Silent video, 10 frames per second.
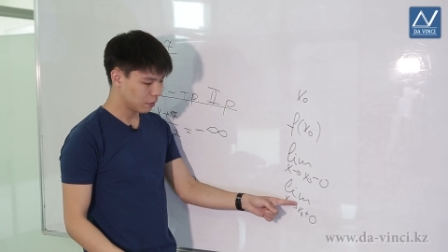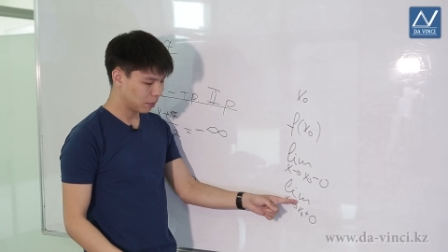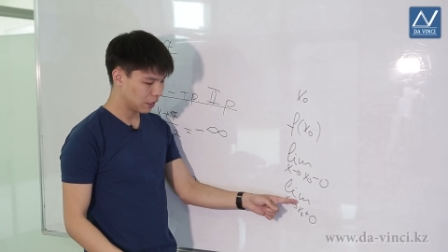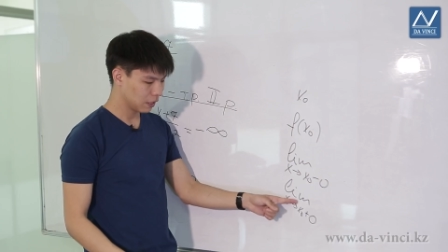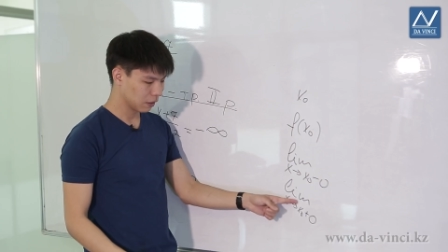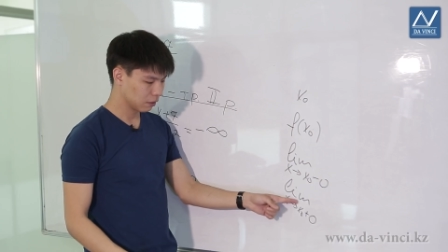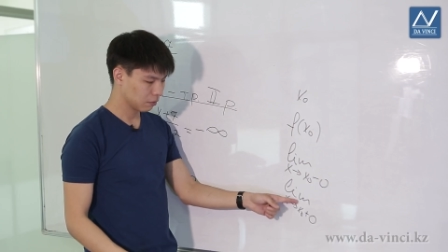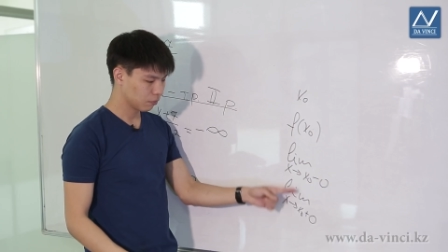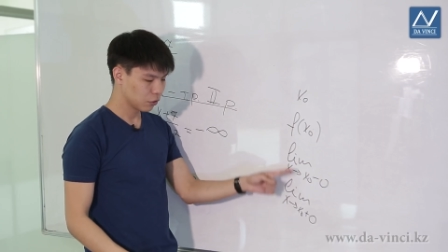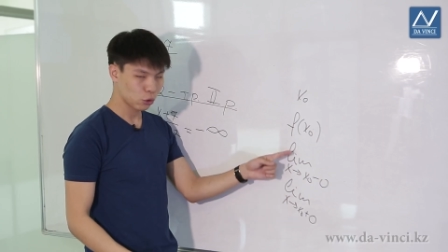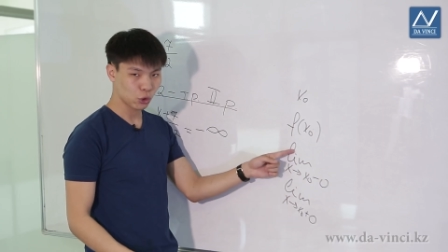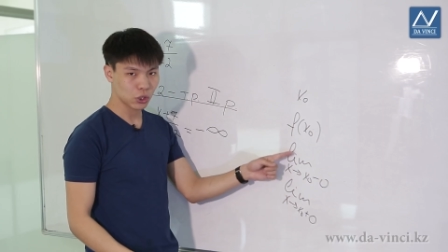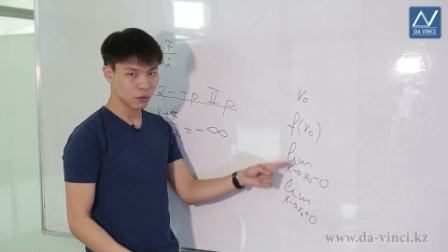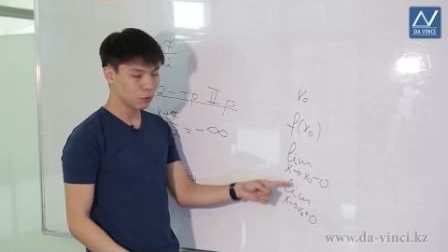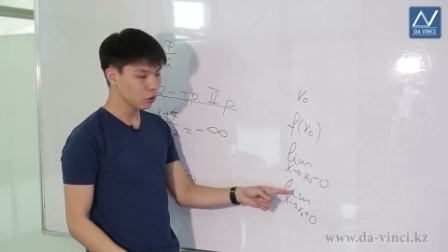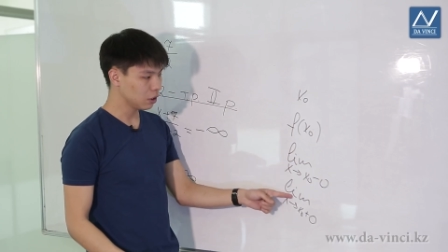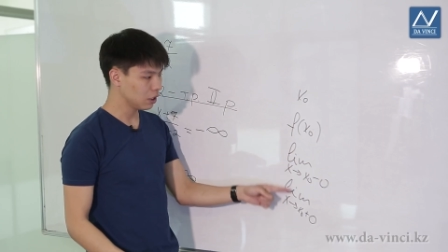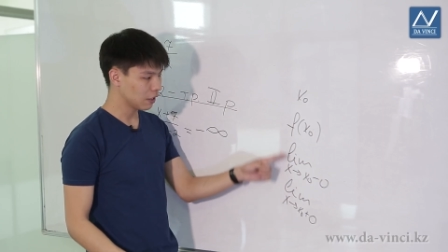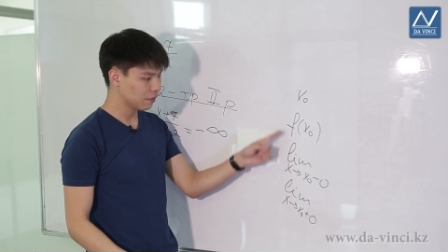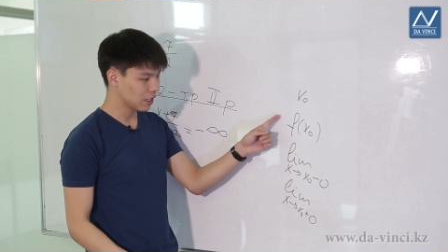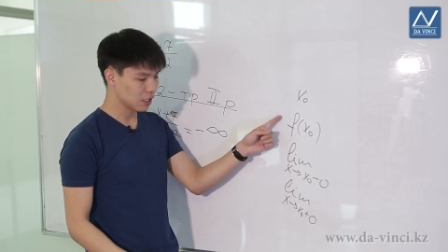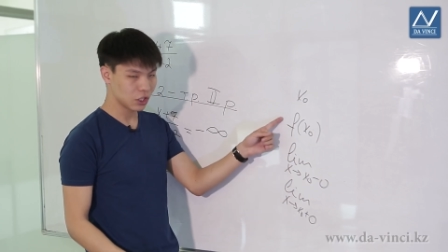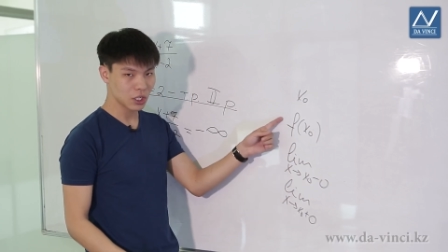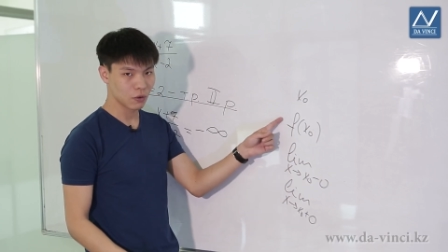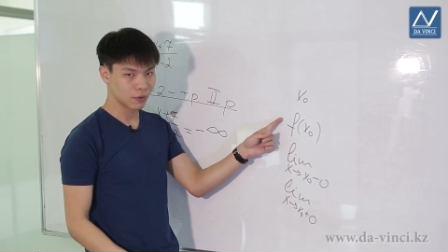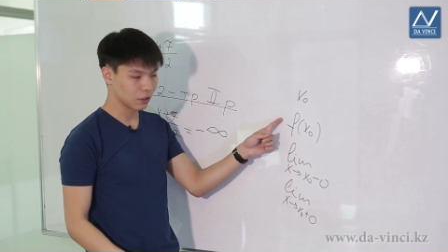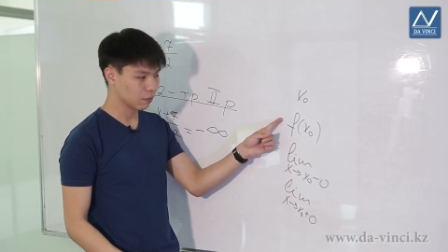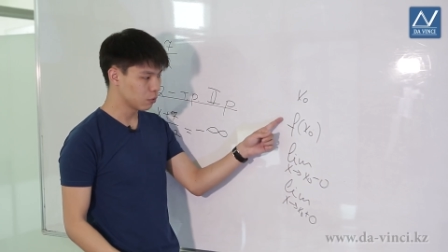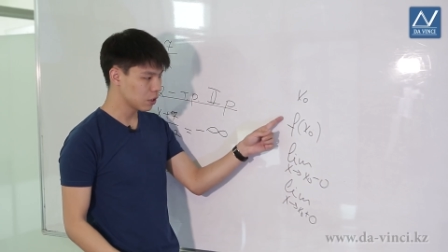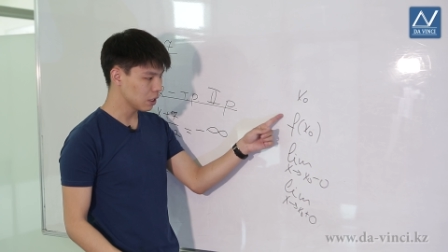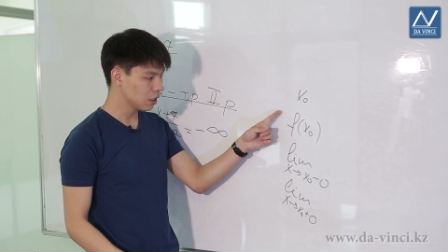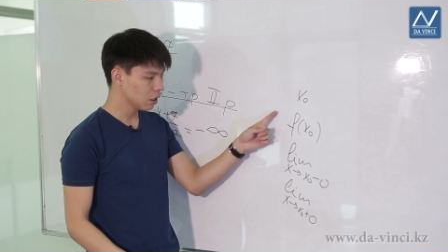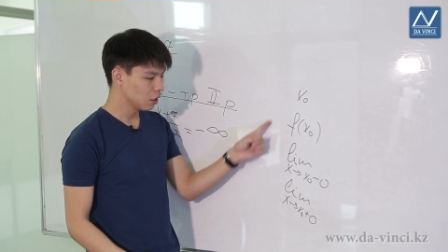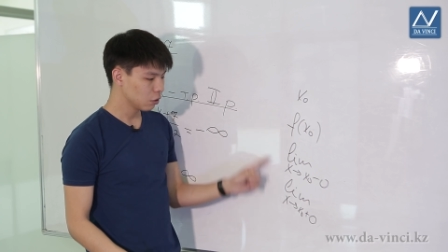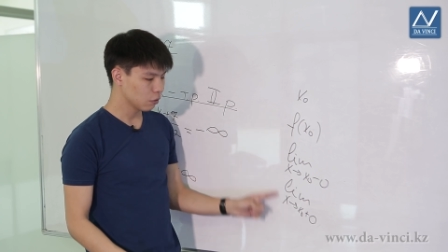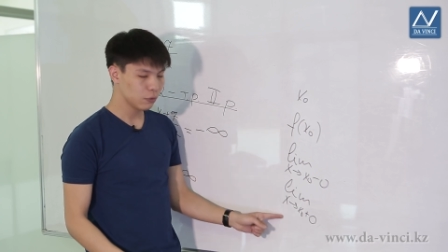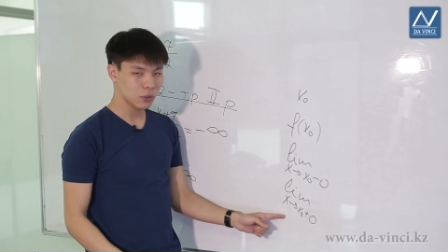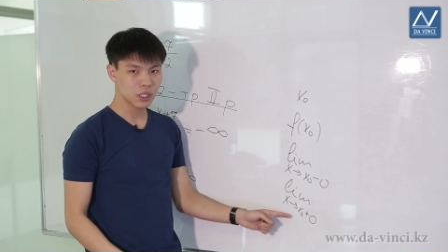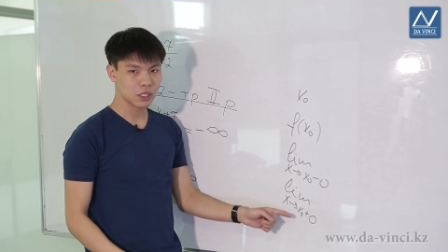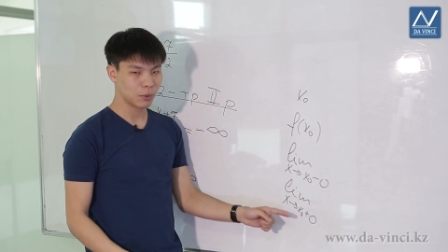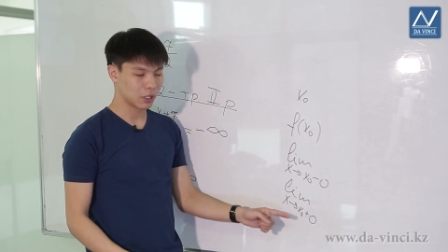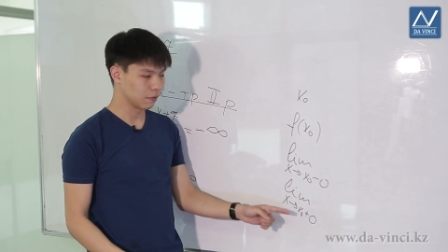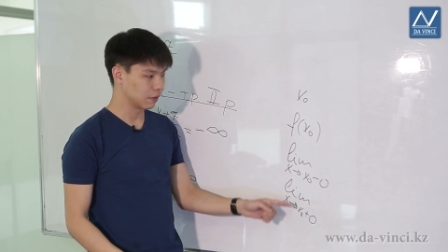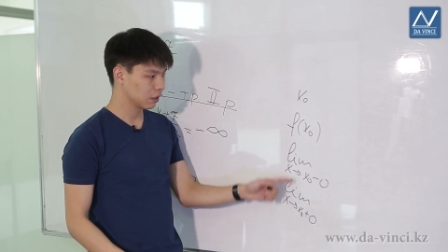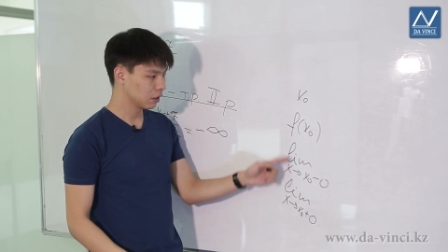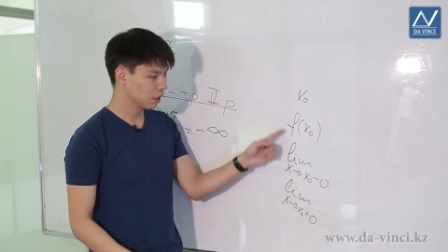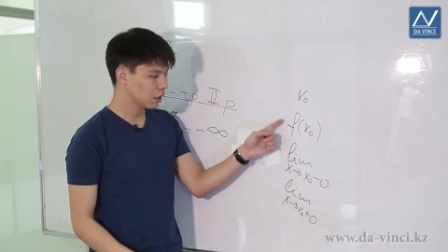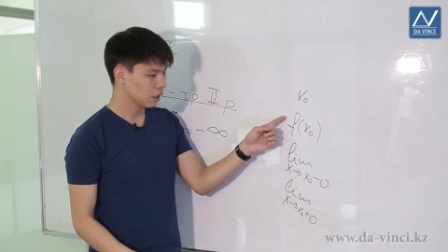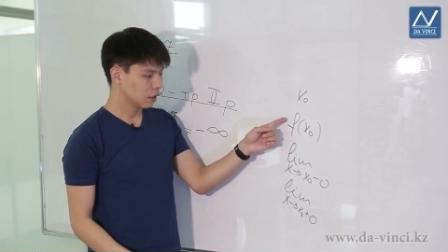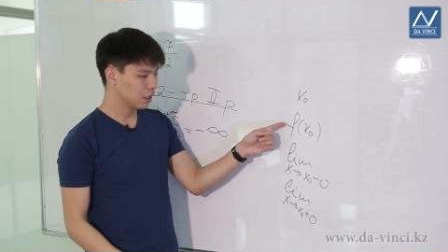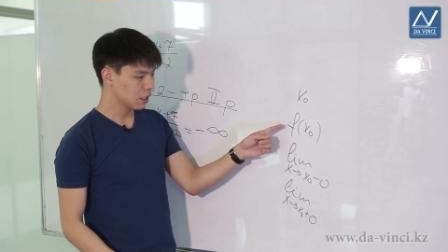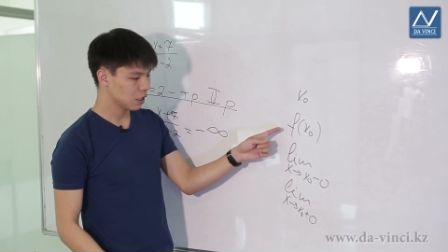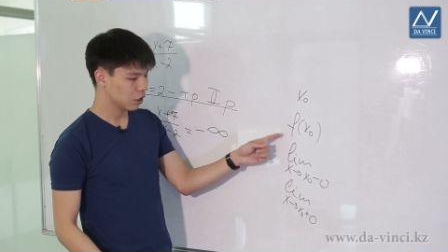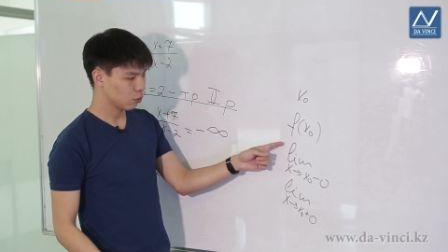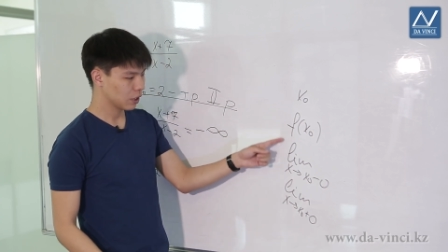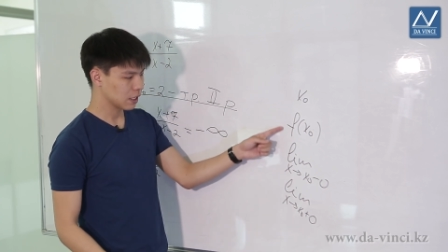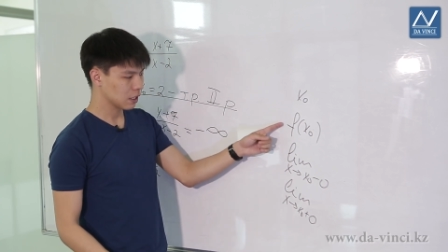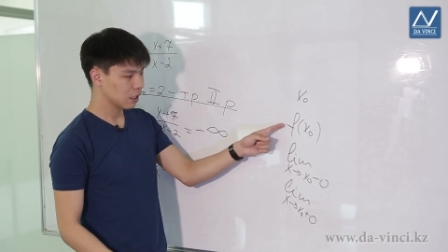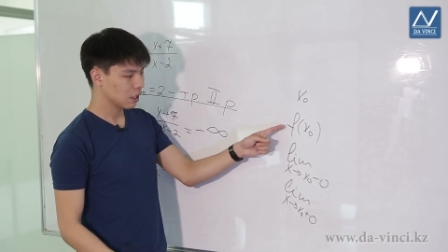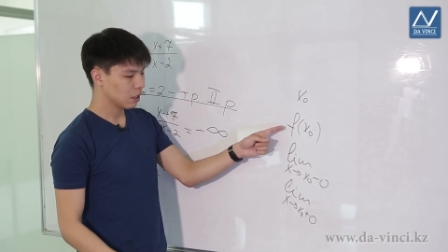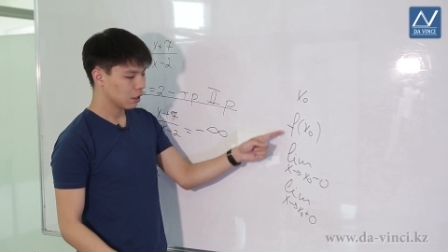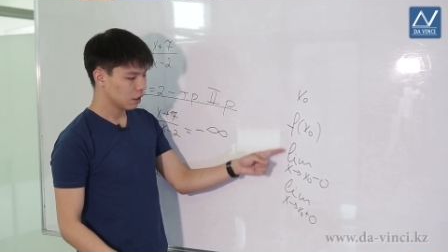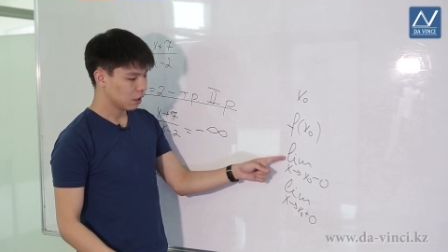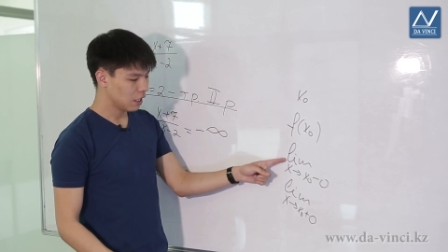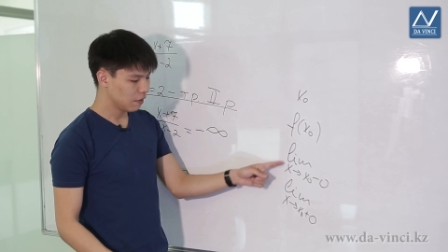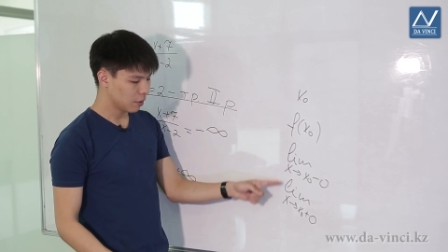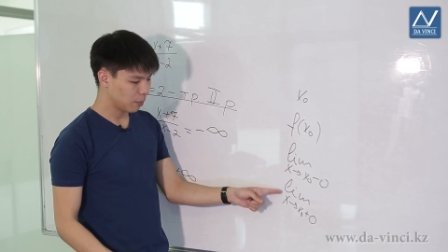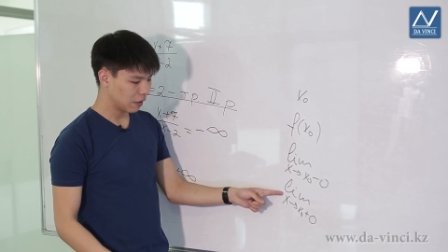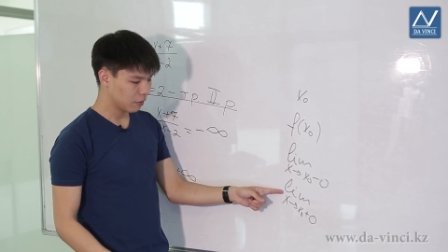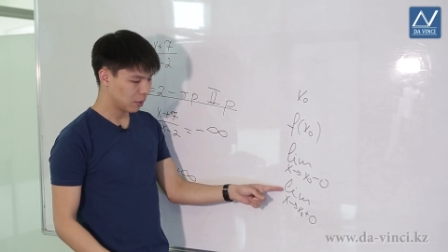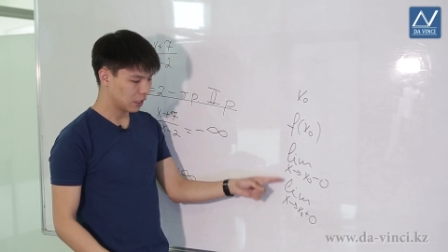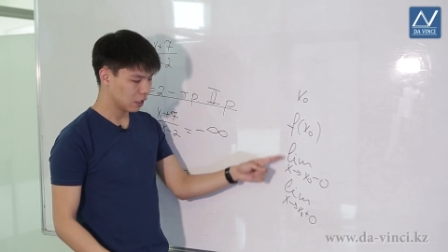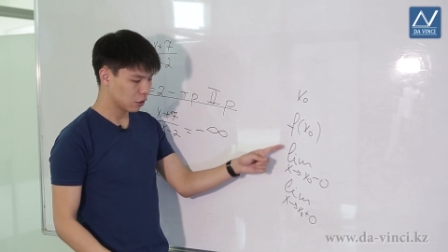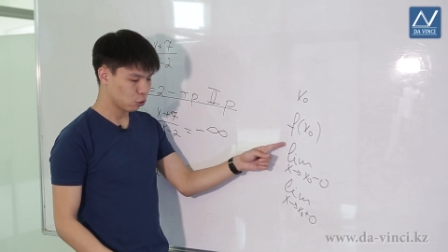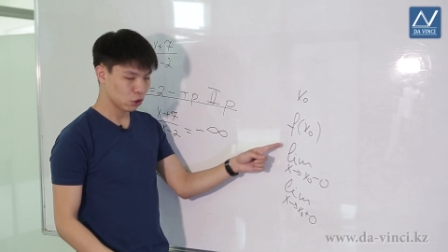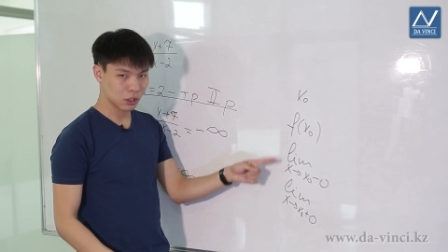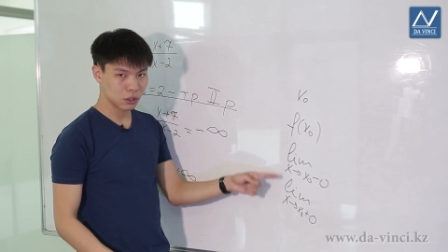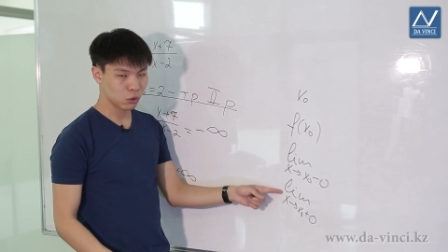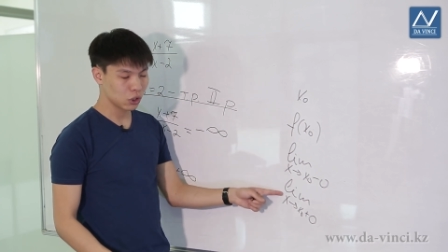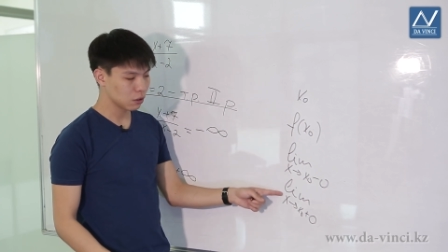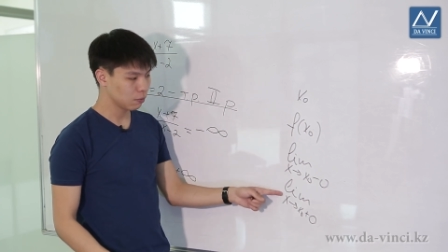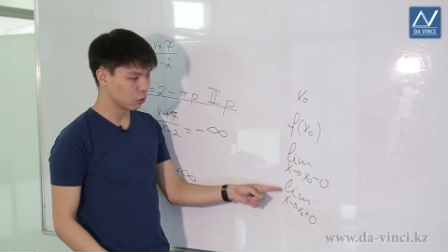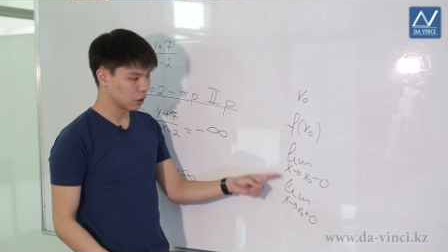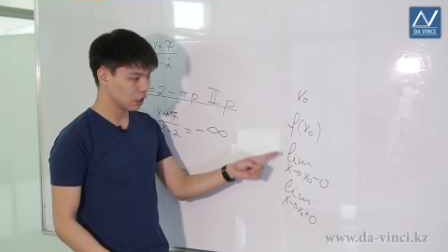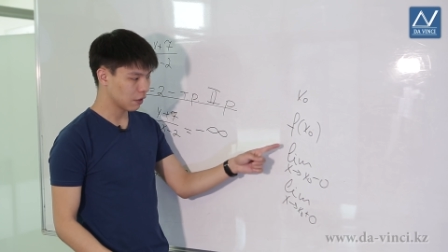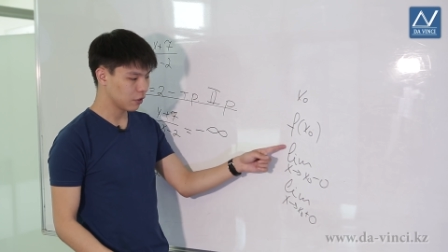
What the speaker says: and are equal to the value in this function, then the function is continuous. If our left and right limits exist and are equal to each other,